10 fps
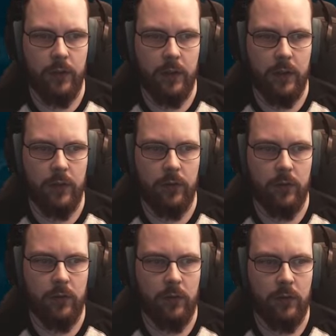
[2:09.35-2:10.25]

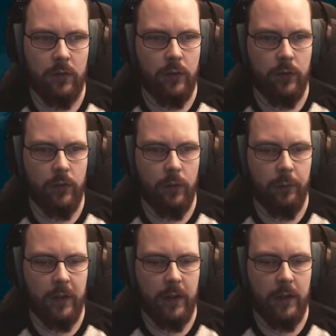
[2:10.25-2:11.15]
Nice. That could
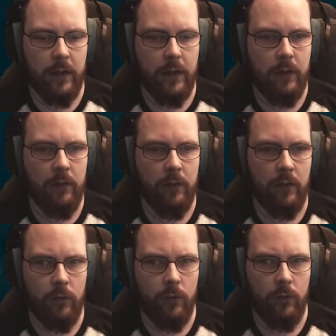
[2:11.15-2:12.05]
come in handy.
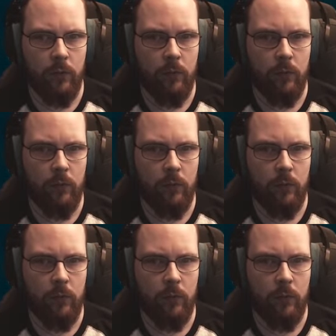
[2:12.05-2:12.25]
Huh?